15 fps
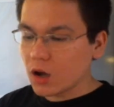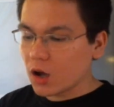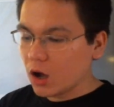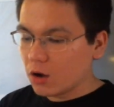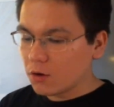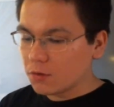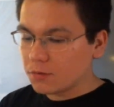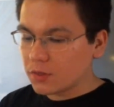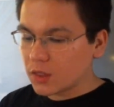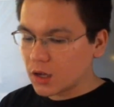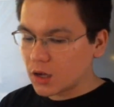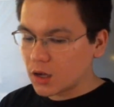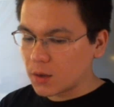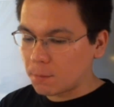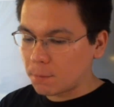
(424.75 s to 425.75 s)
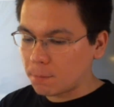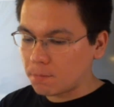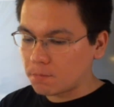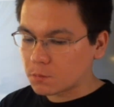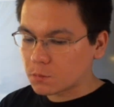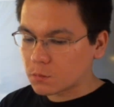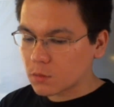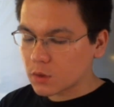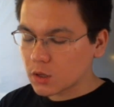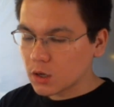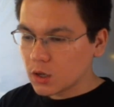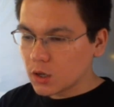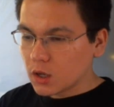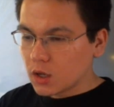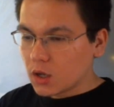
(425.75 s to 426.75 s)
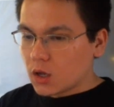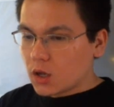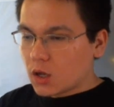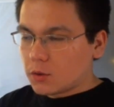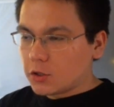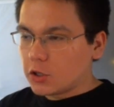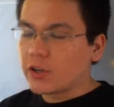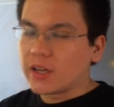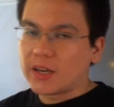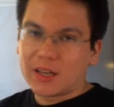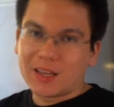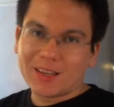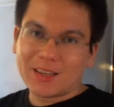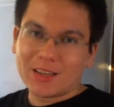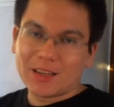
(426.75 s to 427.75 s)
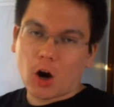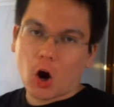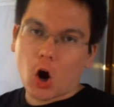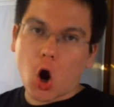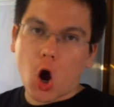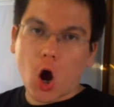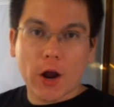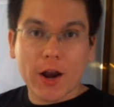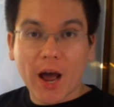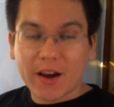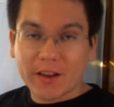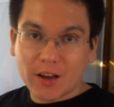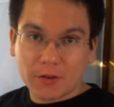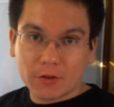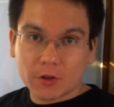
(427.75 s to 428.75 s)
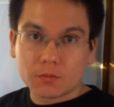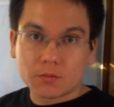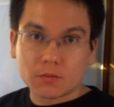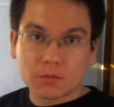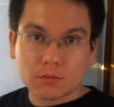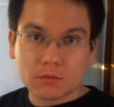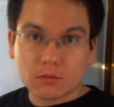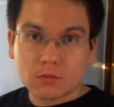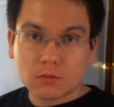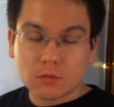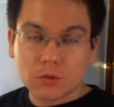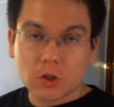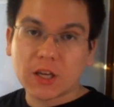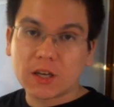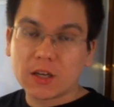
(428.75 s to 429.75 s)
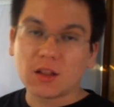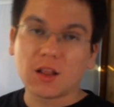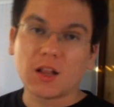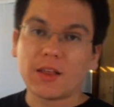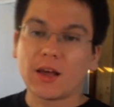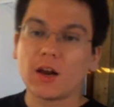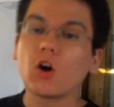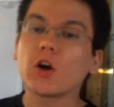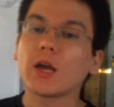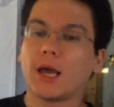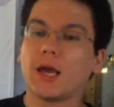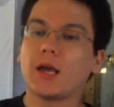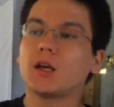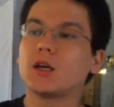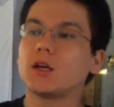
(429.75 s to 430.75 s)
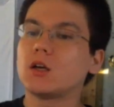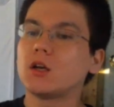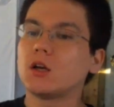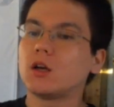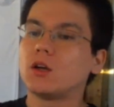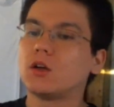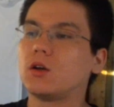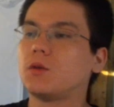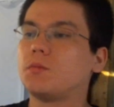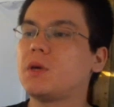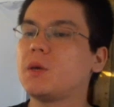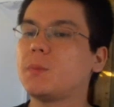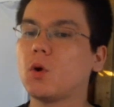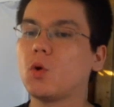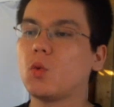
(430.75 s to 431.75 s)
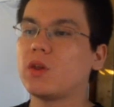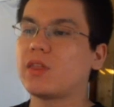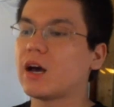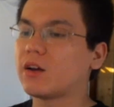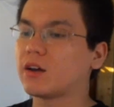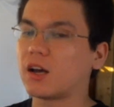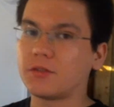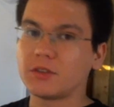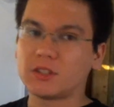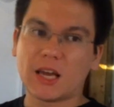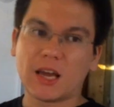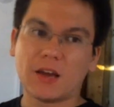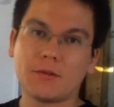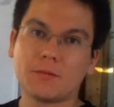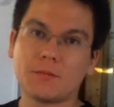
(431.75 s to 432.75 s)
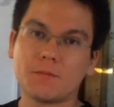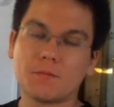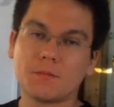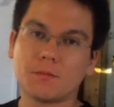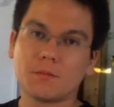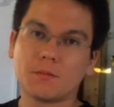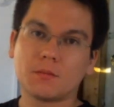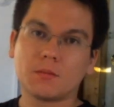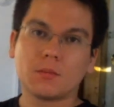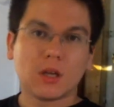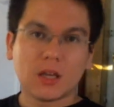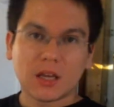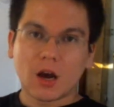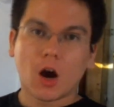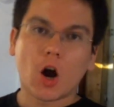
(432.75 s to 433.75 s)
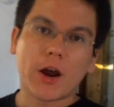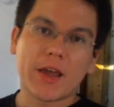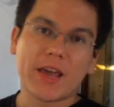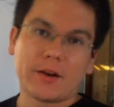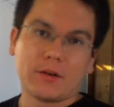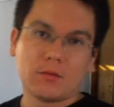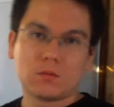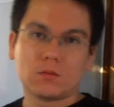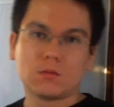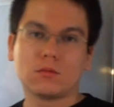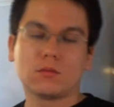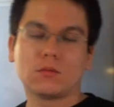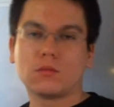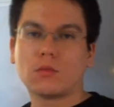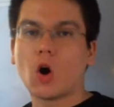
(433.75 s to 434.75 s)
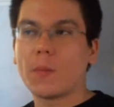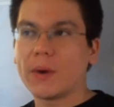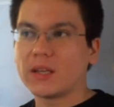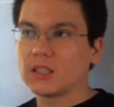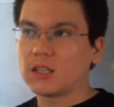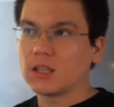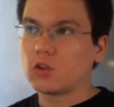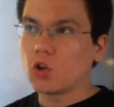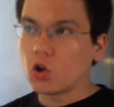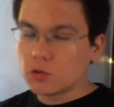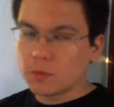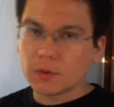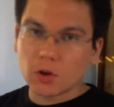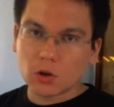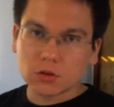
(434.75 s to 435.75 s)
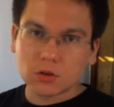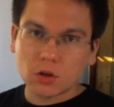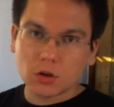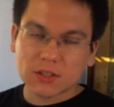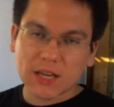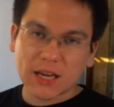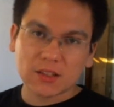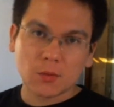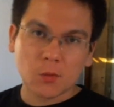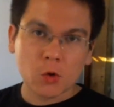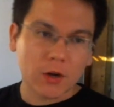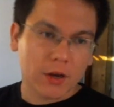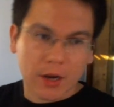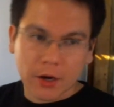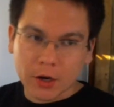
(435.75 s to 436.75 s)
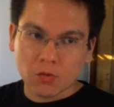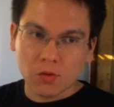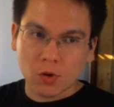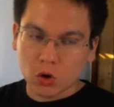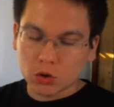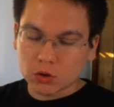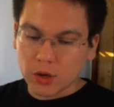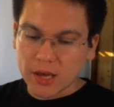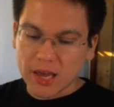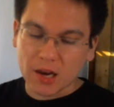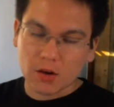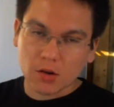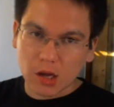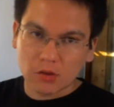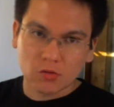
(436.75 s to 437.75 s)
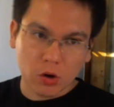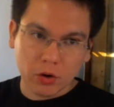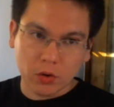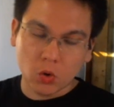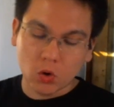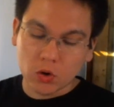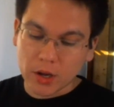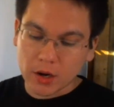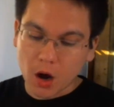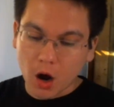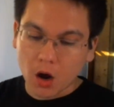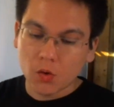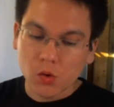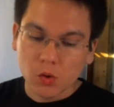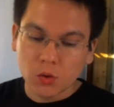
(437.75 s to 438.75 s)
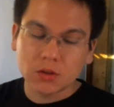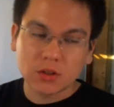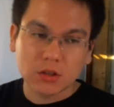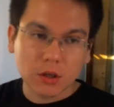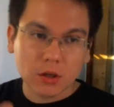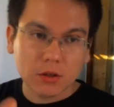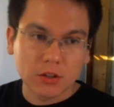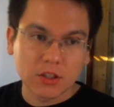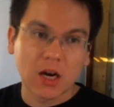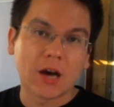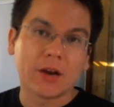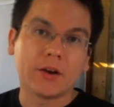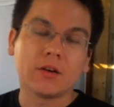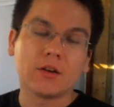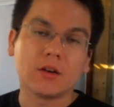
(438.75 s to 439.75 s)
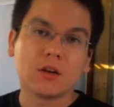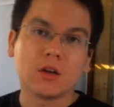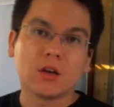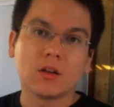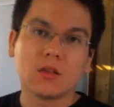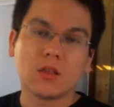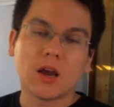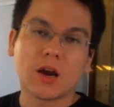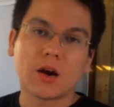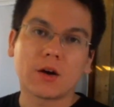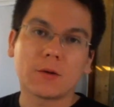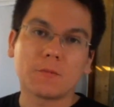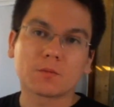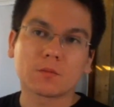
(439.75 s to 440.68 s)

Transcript: of the unit are not in cover. You can declare that, okay, people without a cover save are hit, or basically those guys are wounded. Then you roll to hit and roll to wound, and all wounds done there